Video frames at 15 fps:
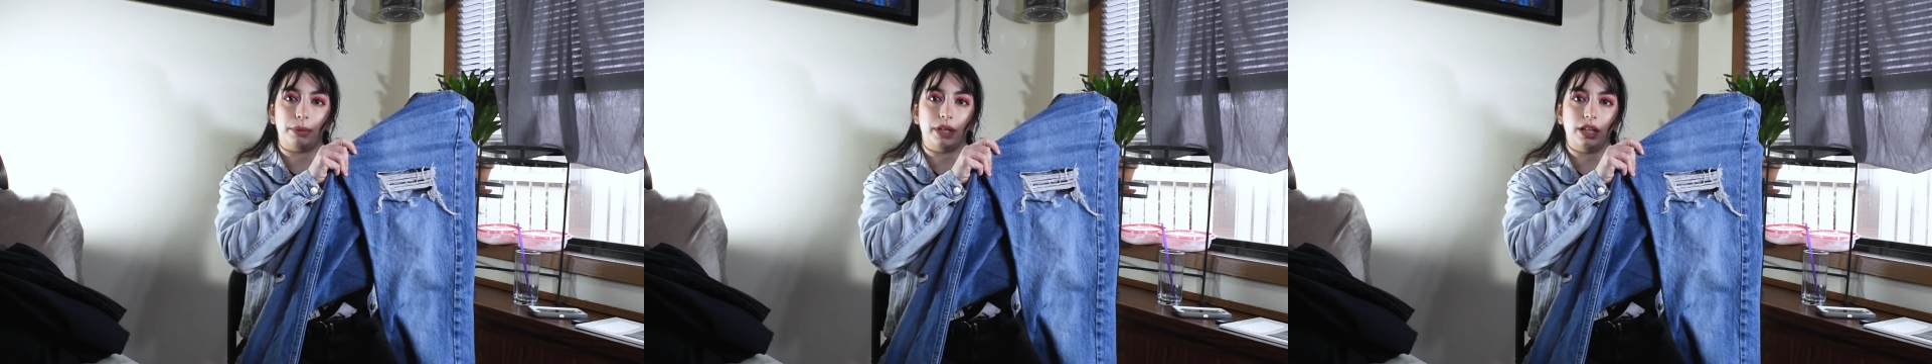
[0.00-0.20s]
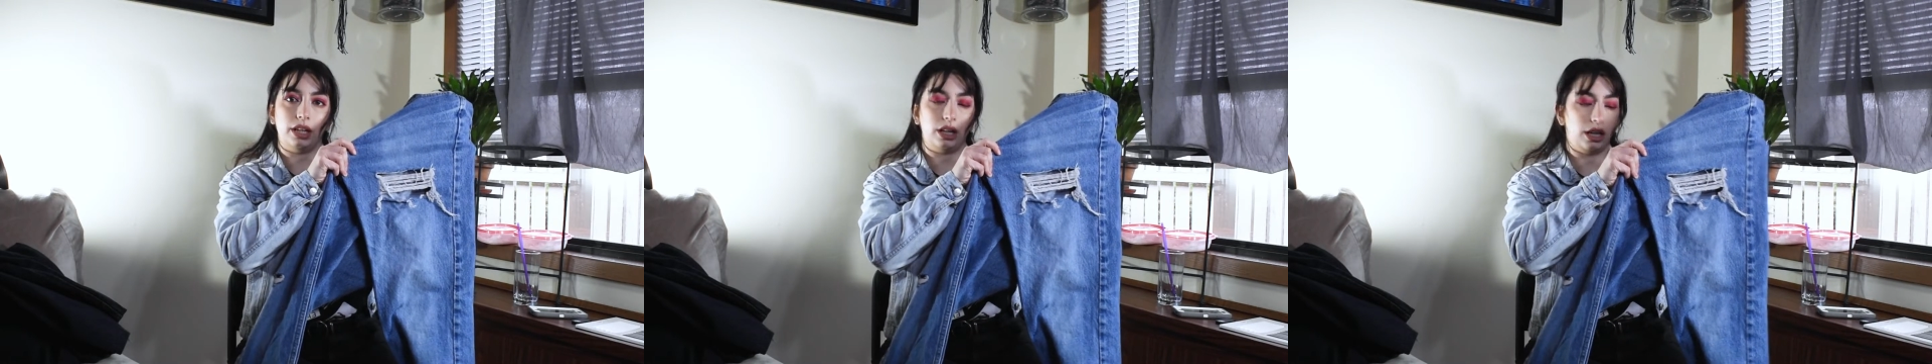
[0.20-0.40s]

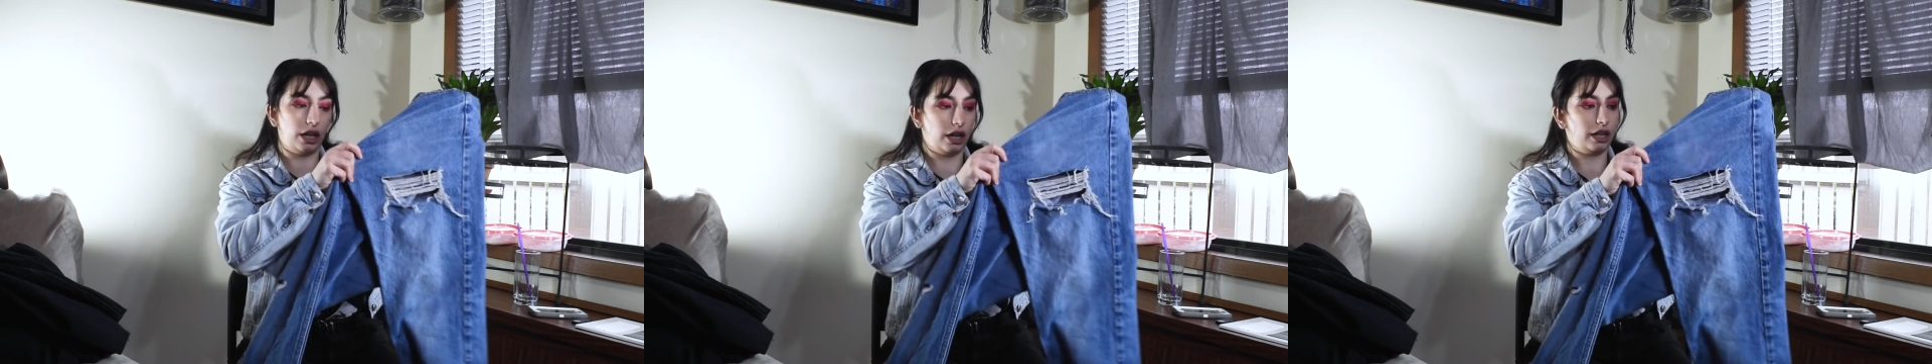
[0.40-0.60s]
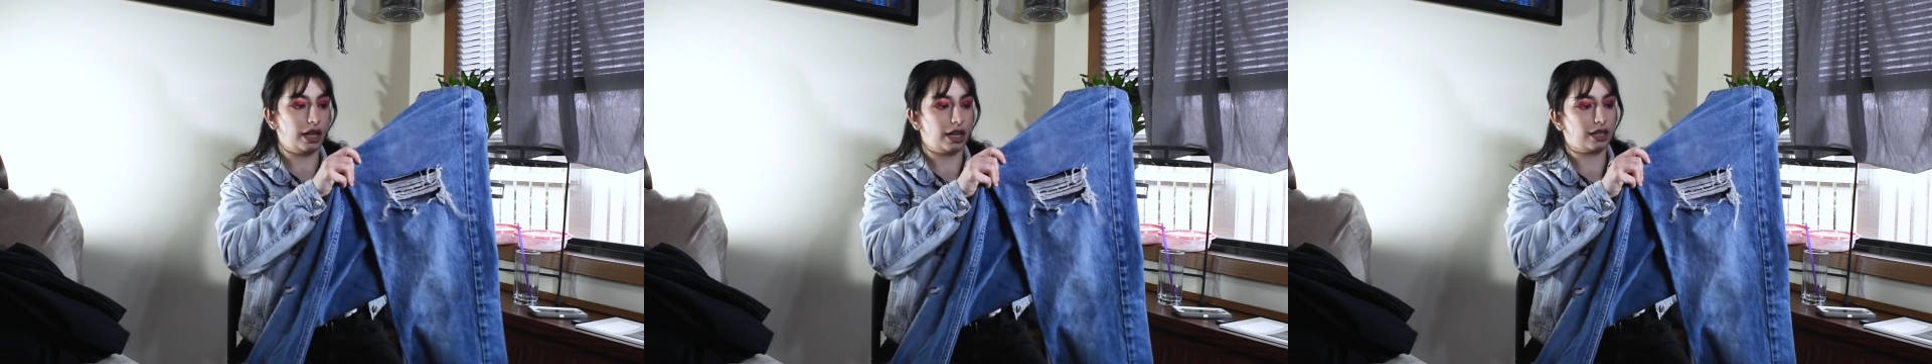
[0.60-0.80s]

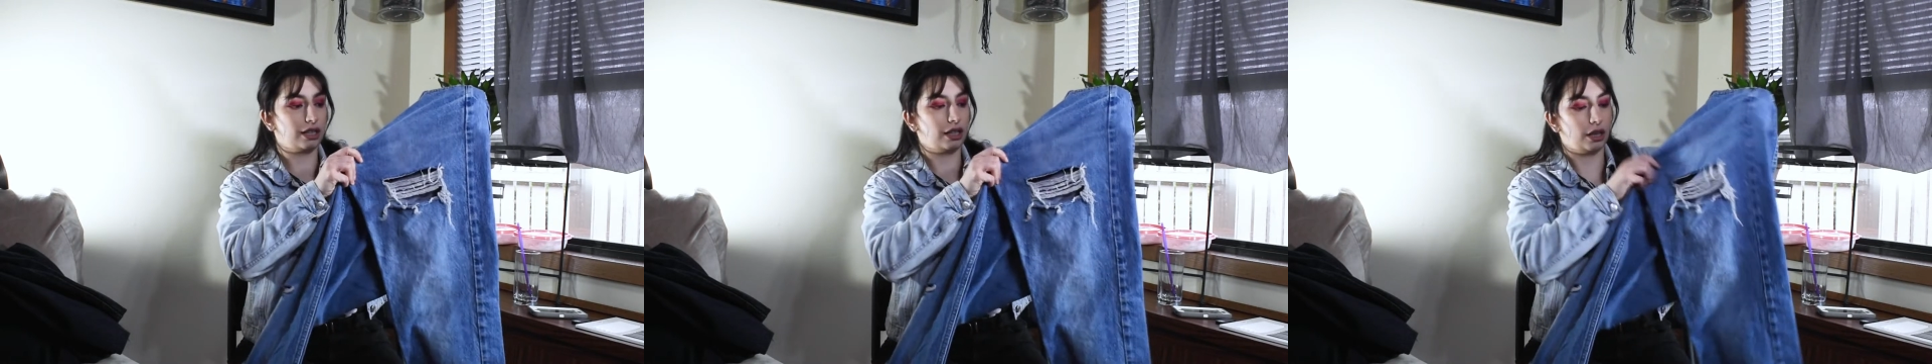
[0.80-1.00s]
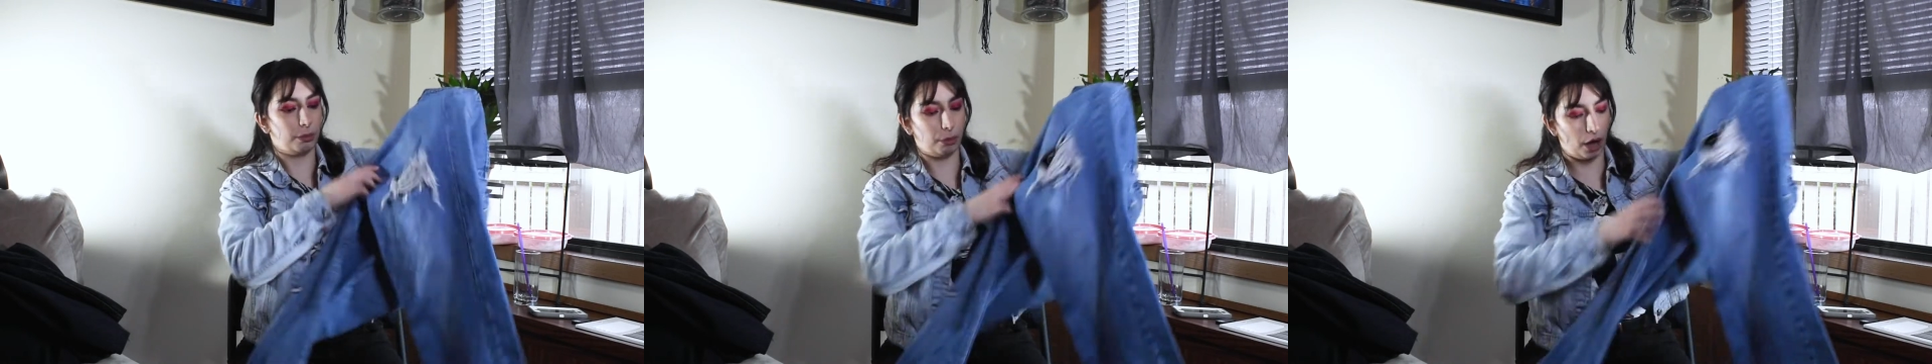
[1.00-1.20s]
here next to
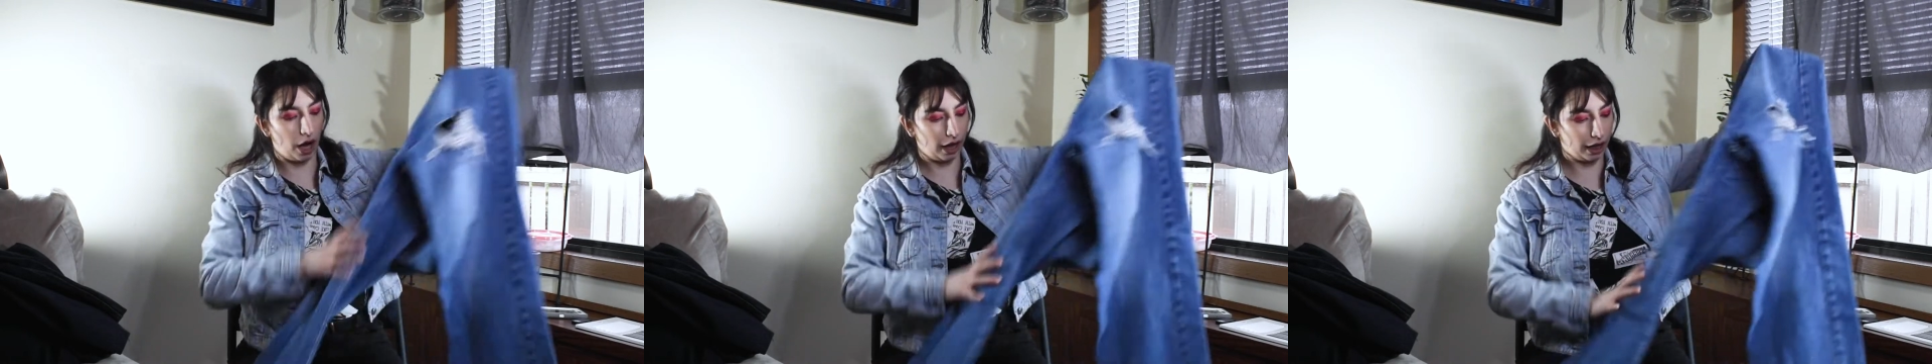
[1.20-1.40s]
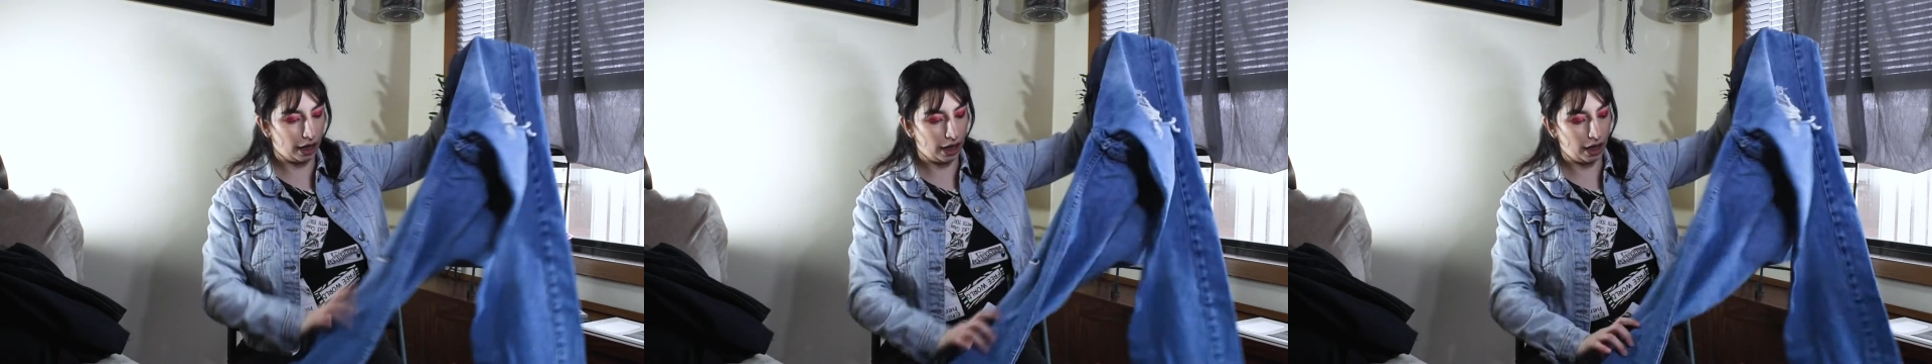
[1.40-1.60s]
the
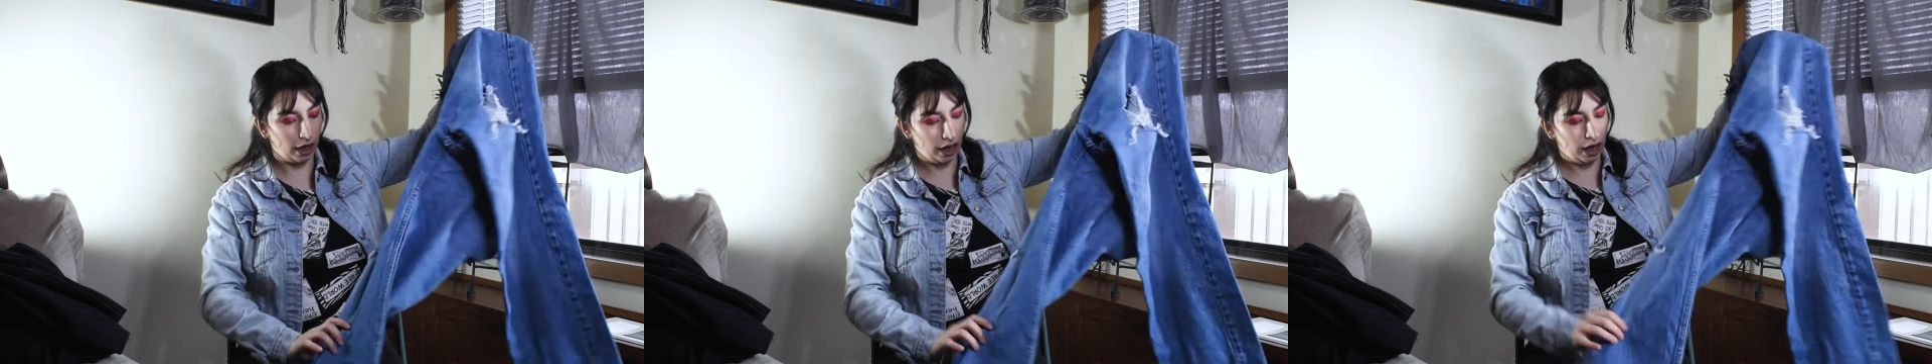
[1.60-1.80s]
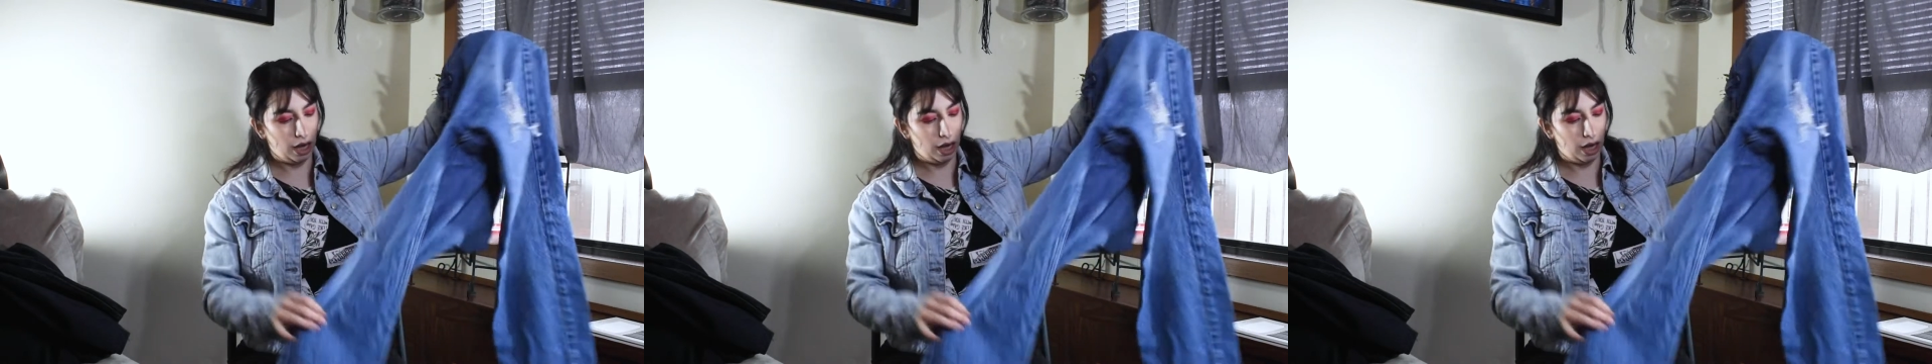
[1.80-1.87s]
pocket,